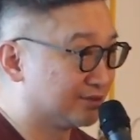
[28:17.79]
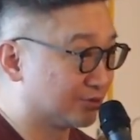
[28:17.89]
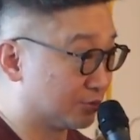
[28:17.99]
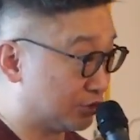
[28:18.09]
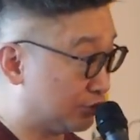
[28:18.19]

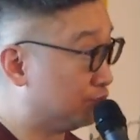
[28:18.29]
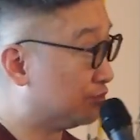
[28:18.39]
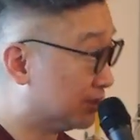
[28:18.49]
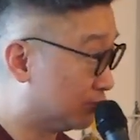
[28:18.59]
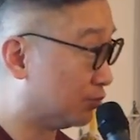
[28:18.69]
So the
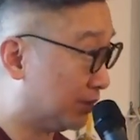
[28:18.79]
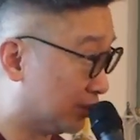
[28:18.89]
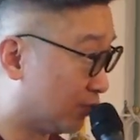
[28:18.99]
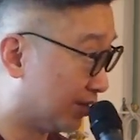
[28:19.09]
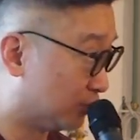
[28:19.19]
children will be
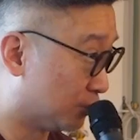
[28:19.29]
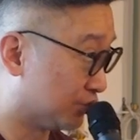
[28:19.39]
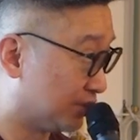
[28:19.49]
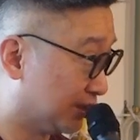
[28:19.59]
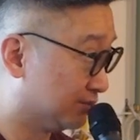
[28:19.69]
the one
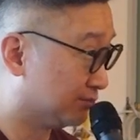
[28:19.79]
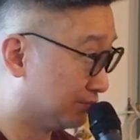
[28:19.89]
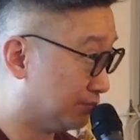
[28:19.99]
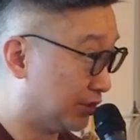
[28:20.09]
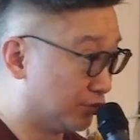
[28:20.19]
watching
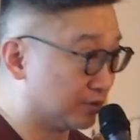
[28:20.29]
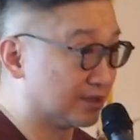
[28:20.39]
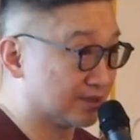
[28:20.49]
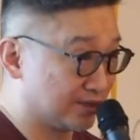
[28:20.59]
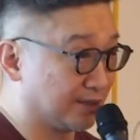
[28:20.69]

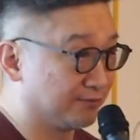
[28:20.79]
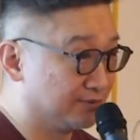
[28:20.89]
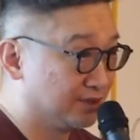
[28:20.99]
mediocre stuff